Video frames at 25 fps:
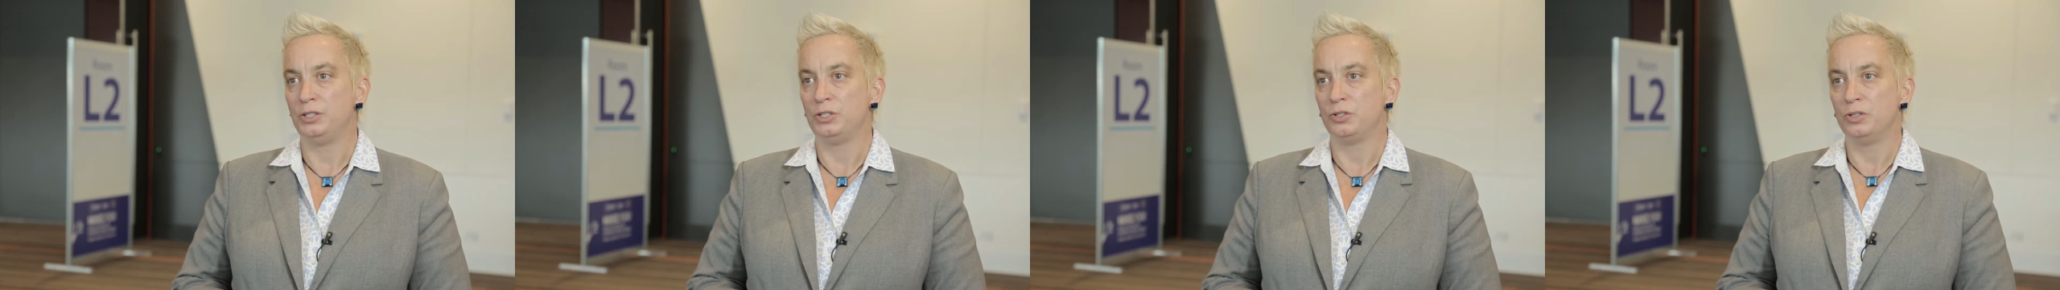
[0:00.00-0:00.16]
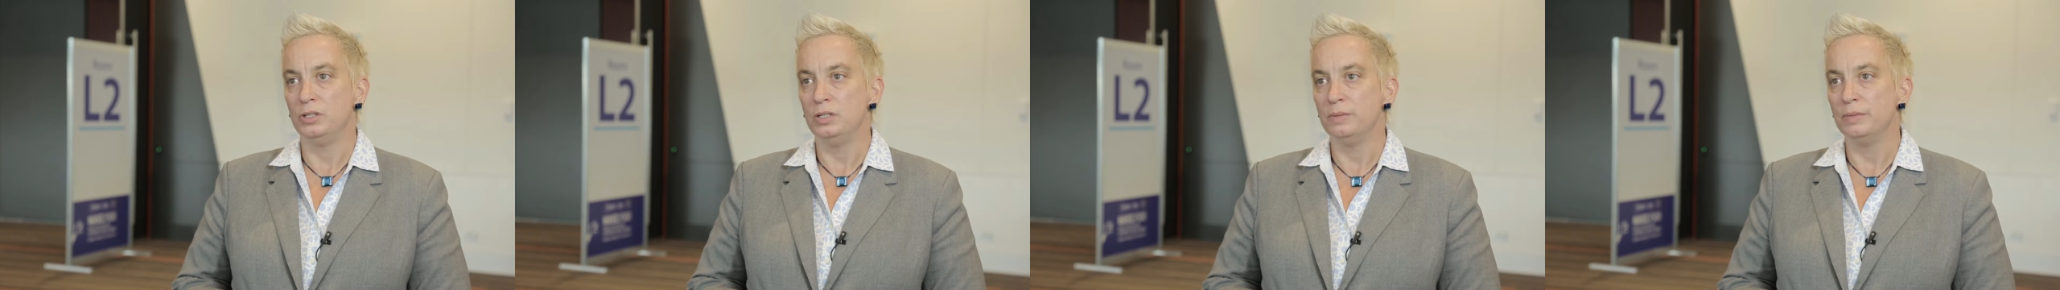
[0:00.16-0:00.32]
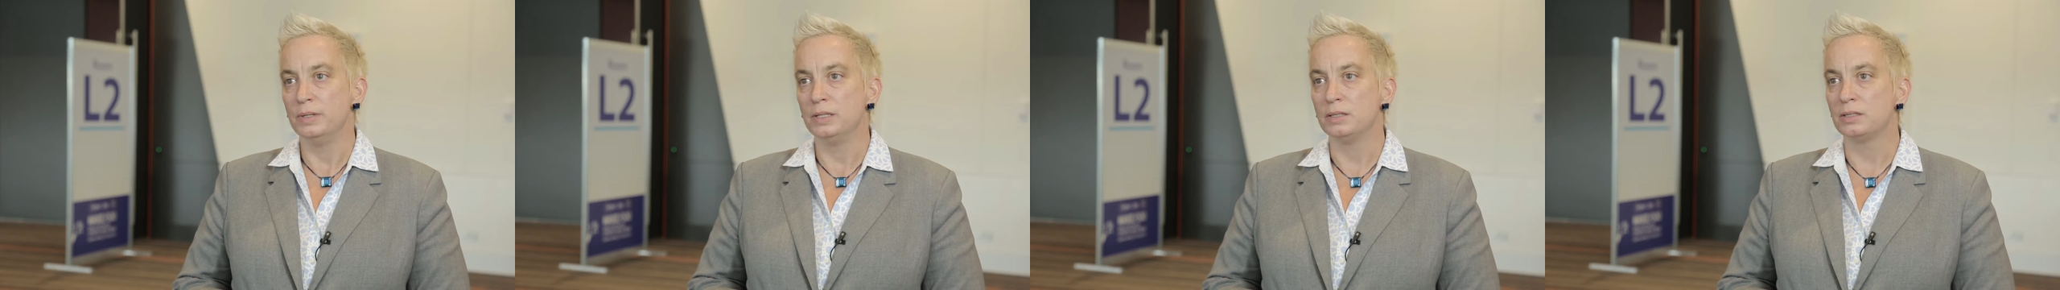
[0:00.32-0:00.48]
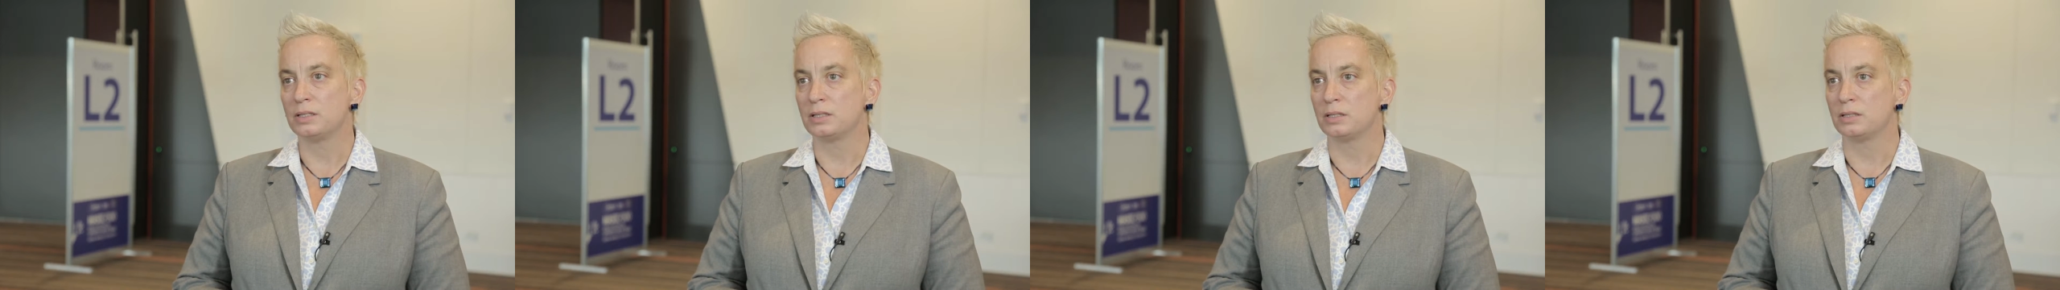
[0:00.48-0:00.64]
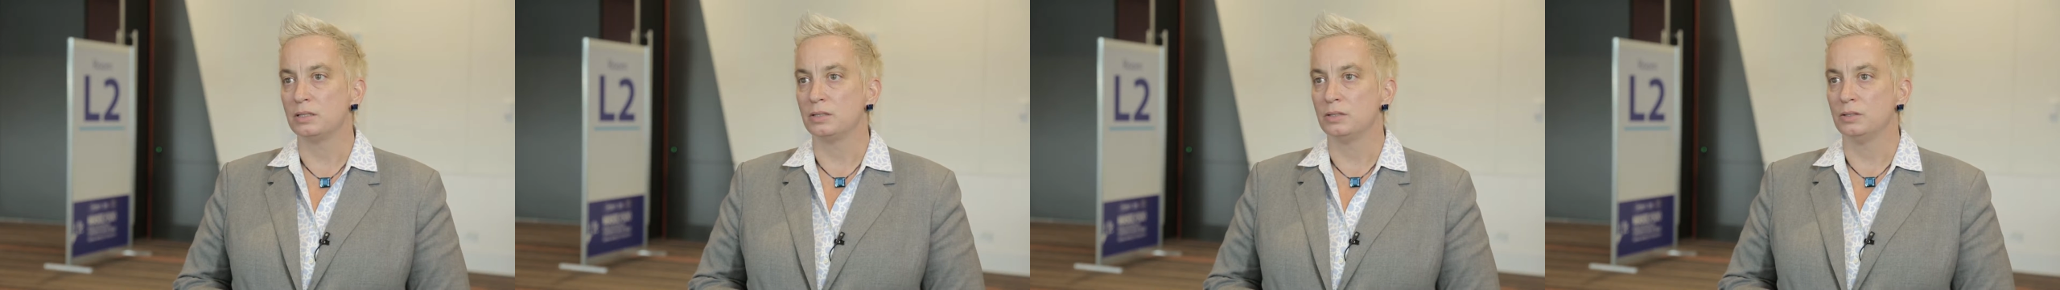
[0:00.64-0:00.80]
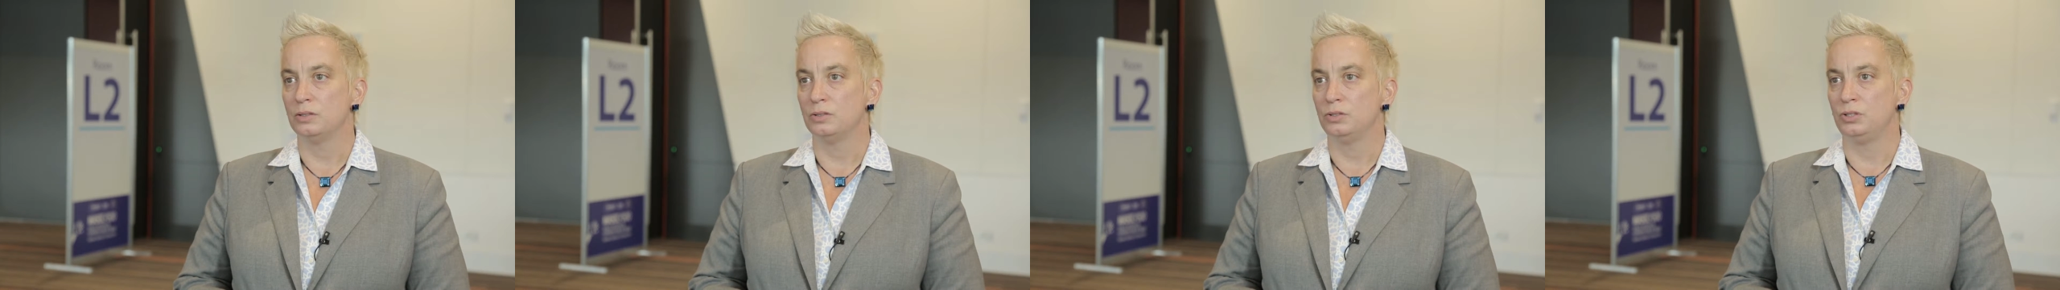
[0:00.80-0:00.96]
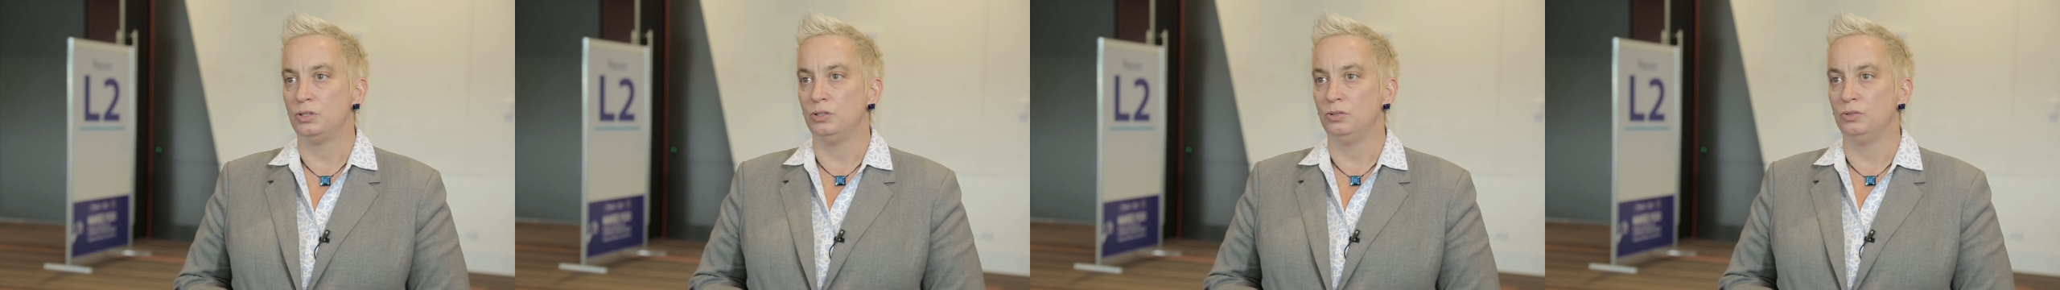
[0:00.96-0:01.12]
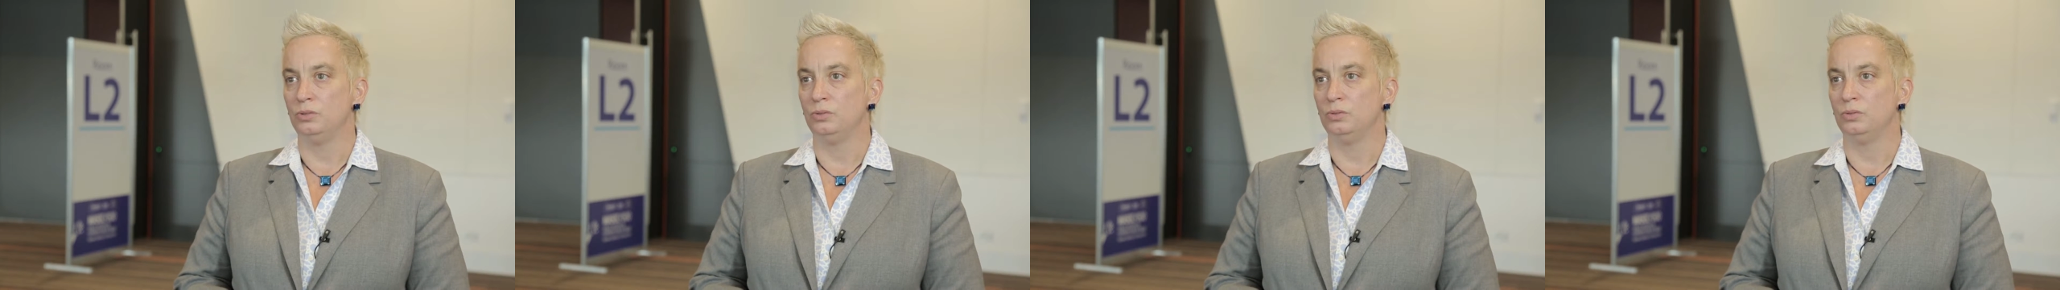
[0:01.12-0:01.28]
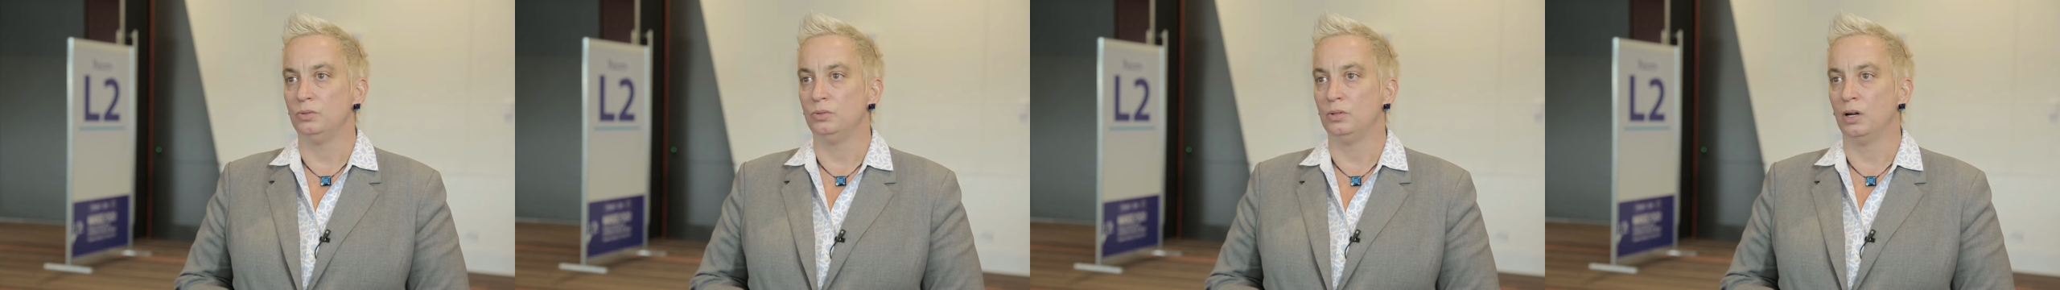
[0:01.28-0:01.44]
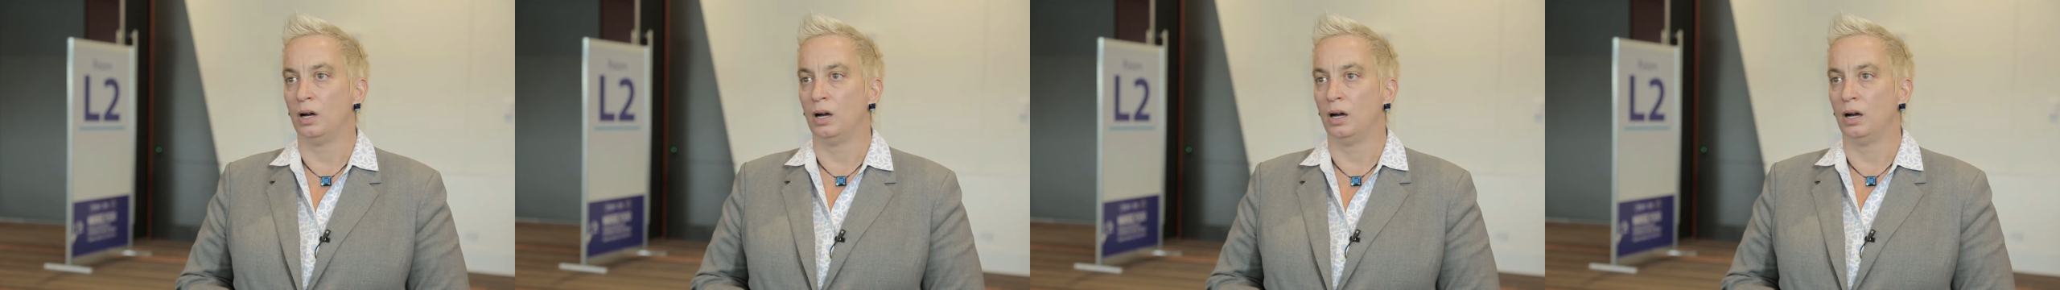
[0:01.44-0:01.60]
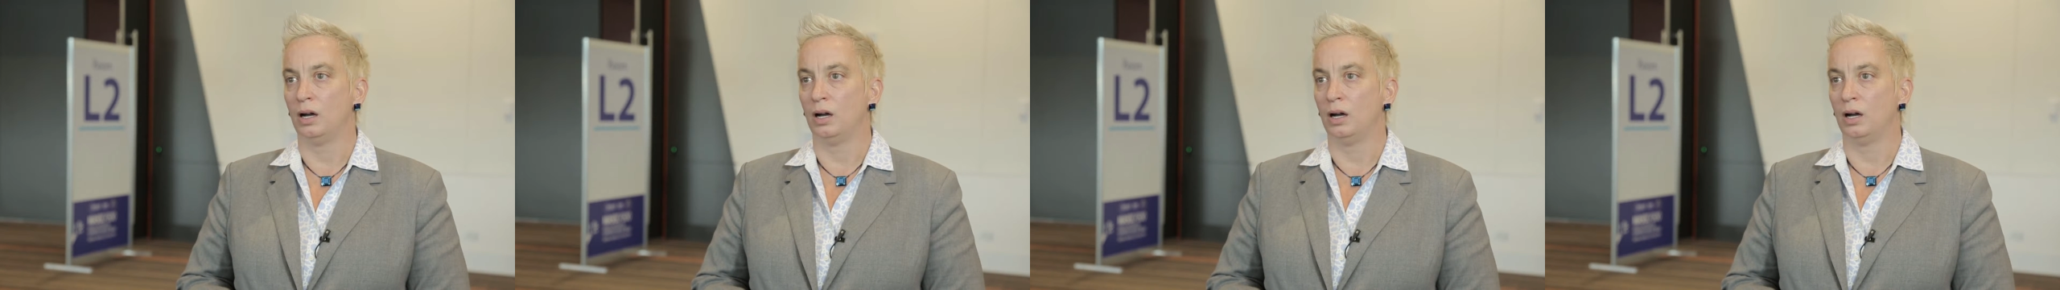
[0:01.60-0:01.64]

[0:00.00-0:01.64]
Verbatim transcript: treatments to